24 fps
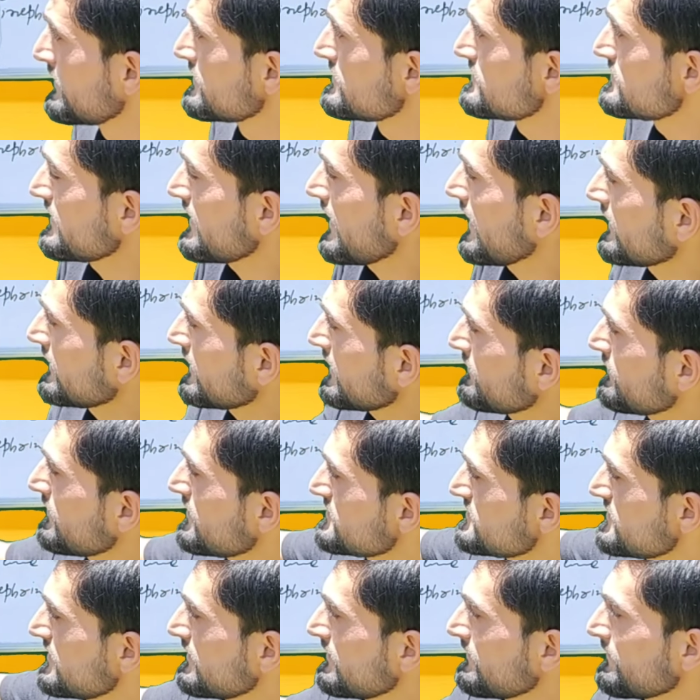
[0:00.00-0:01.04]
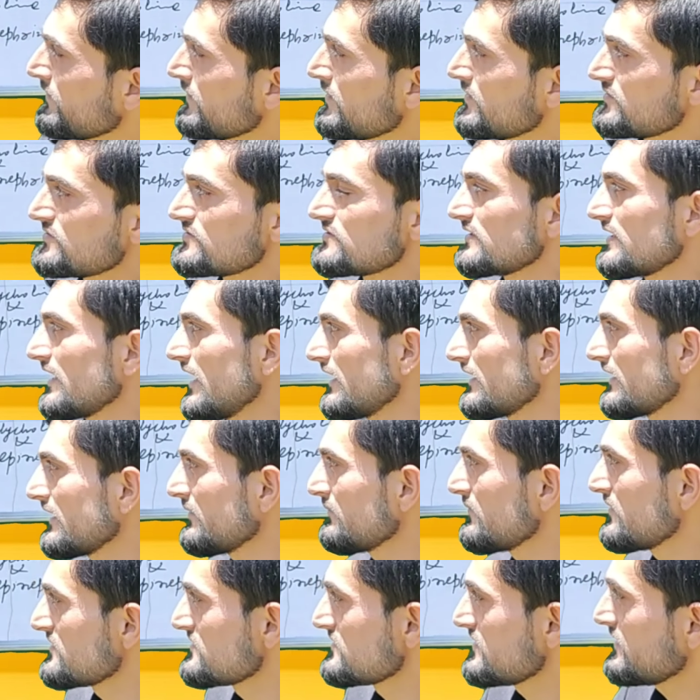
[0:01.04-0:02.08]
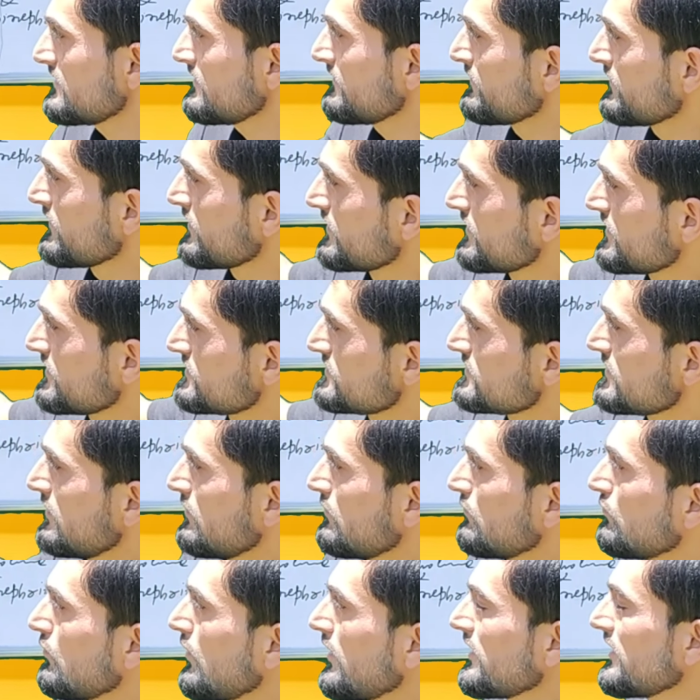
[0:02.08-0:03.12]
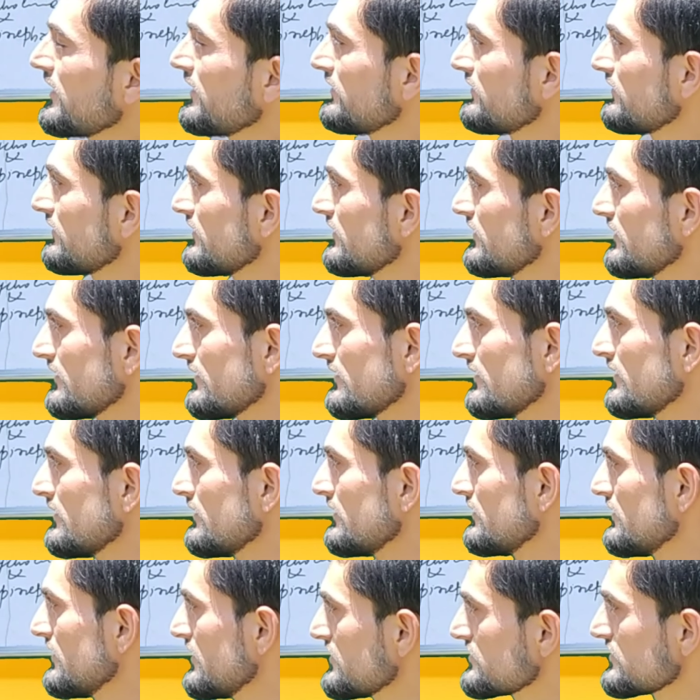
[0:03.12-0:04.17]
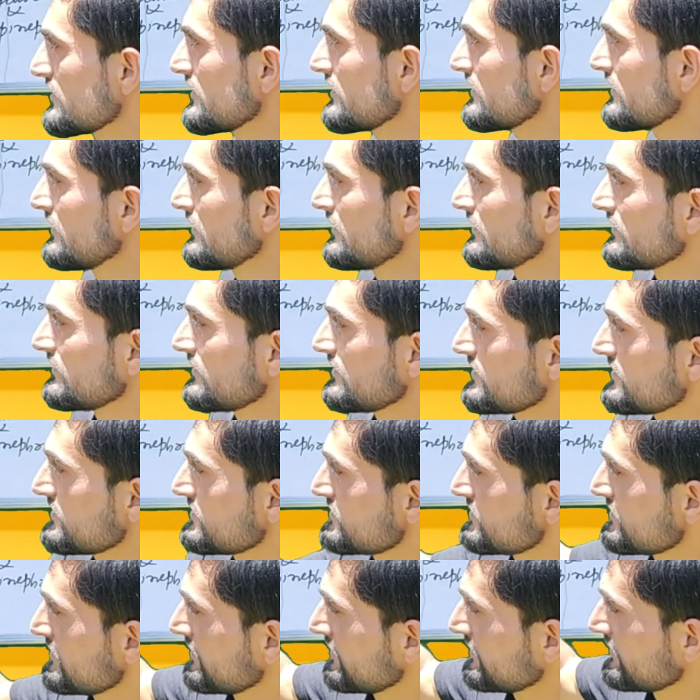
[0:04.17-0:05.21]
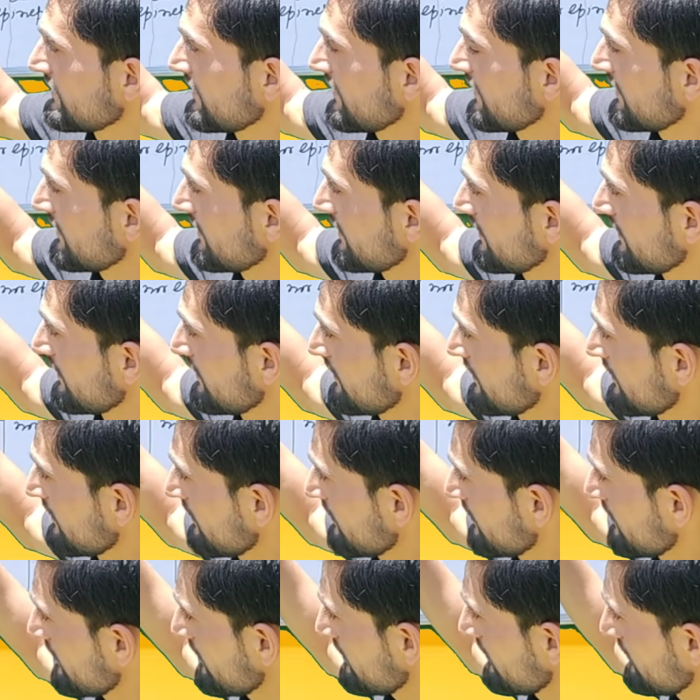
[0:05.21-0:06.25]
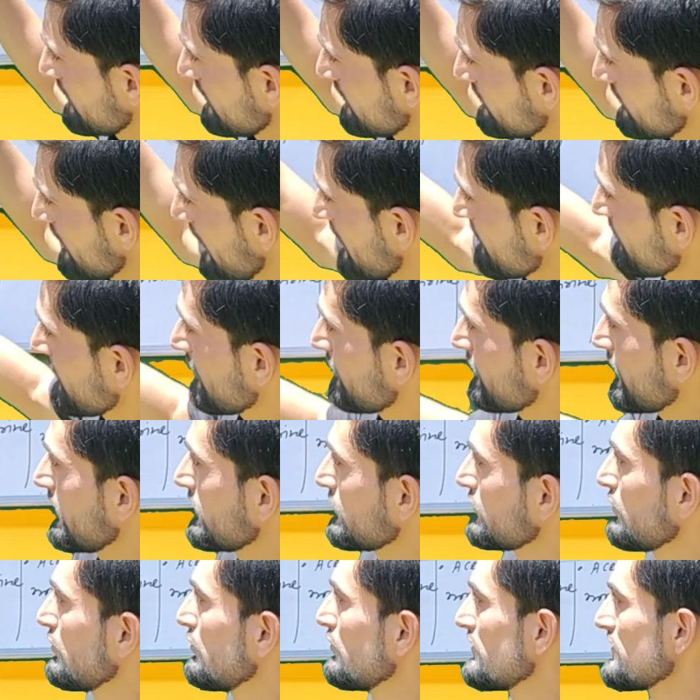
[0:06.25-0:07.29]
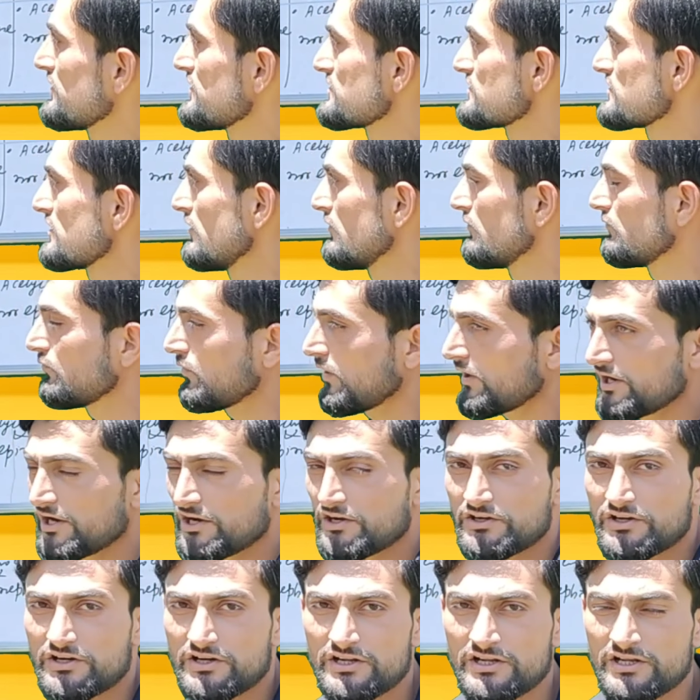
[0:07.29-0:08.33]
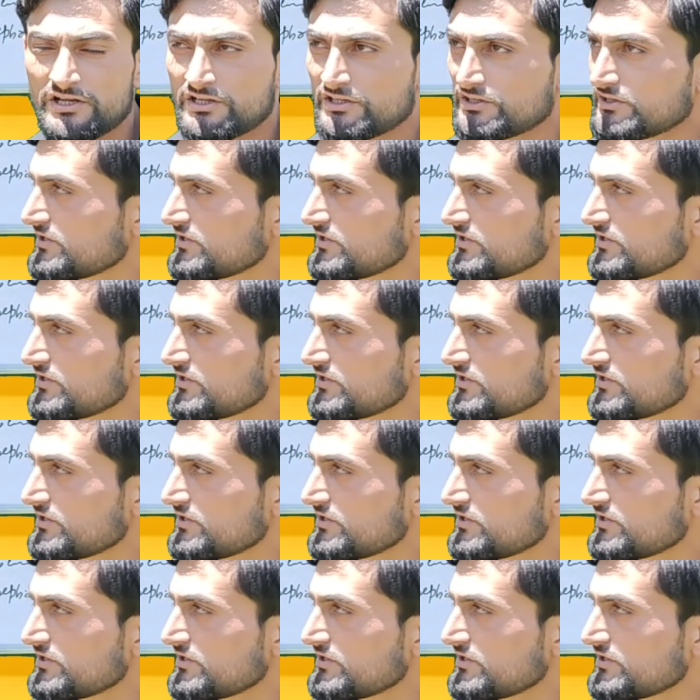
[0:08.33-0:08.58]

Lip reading: Skeletal muscle is voluntary in nature. The type of control is voluntary.